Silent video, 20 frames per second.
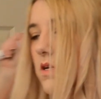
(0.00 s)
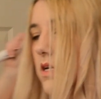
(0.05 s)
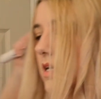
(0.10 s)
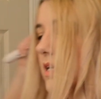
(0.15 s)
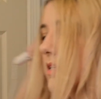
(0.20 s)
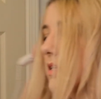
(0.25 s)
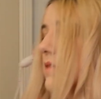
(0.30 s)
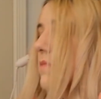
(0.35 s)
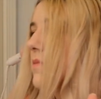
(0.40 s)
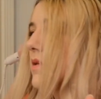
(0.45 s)

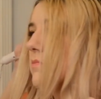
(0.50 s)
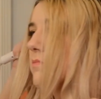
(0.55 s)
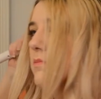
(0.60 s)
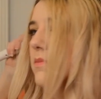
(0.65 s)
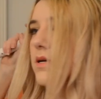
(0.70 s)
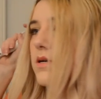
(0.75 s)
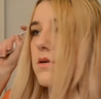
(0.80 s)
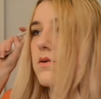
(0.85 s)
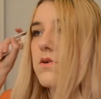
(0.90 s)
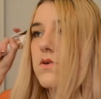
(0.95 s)
kiss me
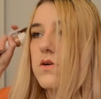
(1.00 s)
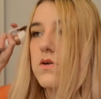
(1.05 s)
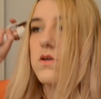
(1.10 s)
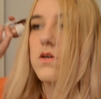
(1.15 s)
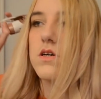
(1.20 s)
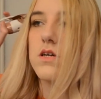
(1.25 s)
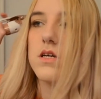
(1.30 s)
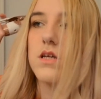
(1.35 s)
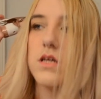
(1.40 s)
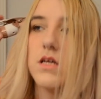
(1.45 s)
mom?
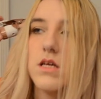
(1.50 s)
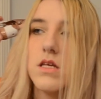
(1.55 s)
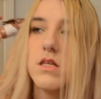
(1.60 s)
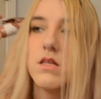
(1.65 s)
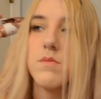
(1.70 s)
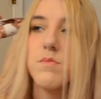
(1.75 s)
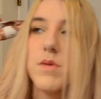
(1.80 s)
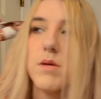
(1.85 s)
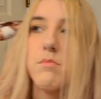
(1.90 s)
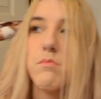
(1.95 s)

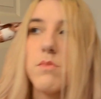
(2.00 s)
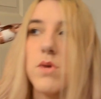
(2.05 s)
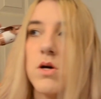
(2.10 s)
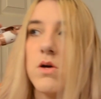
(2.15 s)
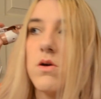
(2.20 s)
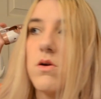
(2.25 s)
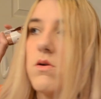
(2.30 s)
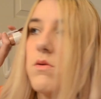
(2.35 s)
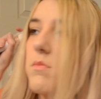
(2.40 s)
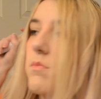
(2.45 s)
kiss me
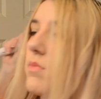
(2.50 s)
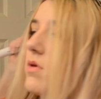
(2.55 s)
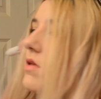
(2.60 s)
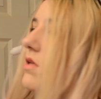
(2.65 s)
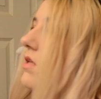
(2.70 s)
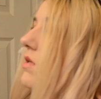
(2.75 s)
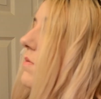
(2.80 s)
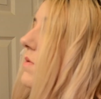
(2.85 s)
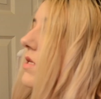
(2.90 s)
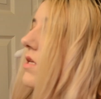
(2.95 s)
mom,
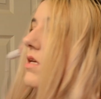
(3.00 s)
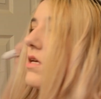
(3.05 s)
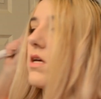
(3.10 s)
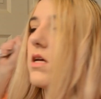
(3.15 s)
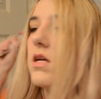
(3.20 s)
baby?